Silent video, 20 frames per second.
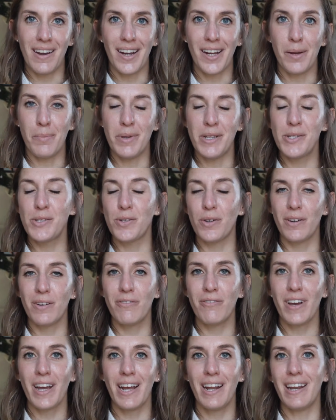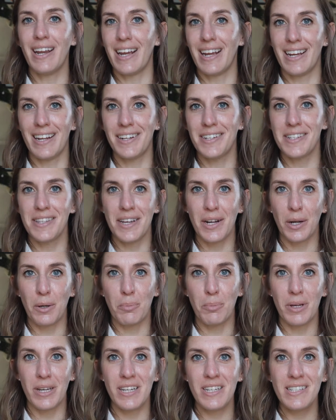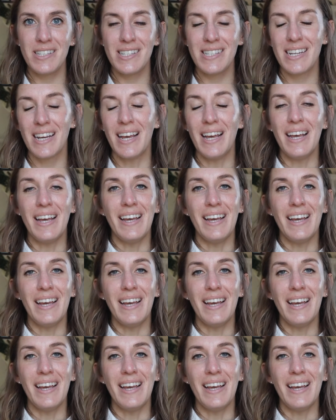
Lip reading: I am a certified hand therapist,